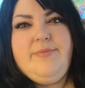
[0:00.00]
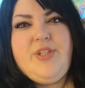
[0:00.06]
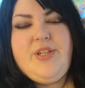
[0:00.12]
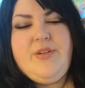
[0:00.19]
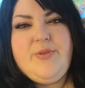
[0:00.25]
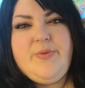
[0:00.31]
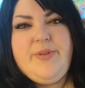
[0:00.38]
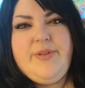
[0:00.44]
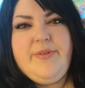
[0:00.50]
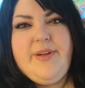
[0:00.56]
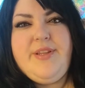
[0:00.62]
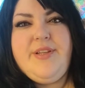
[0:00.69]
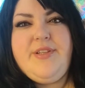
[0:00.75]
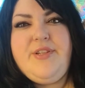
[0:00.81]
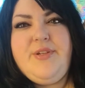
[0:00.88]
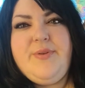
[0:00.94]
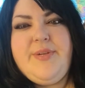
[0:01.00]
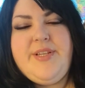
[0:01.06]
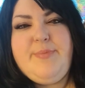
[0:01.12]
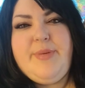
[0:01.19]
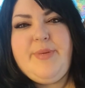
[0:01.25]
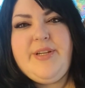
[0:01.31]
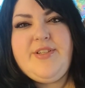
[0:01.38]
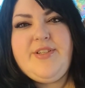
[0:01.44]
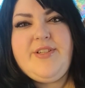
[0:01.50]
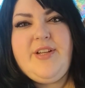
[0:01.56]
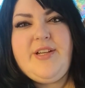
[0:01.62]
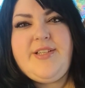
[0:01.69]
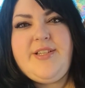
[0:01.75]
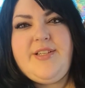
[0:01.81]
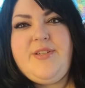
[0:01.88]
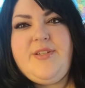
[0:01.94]
She knows what the right thing to do is, but it's just not
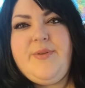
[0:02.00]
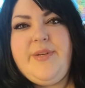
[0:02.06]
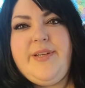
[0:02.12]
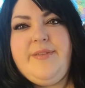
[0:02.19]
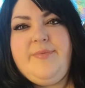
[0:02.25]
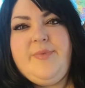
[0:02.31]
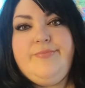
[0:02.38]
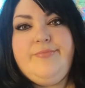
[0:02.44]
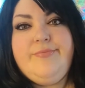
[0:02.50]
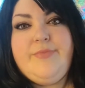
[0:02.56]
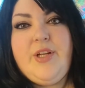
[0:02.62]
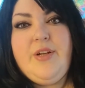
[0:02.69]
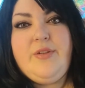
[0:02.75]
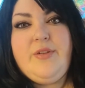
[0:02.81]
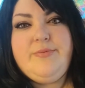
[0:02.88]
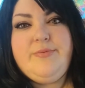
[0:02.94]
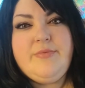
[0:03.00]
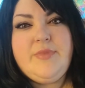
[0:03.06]
easy to do it, you know?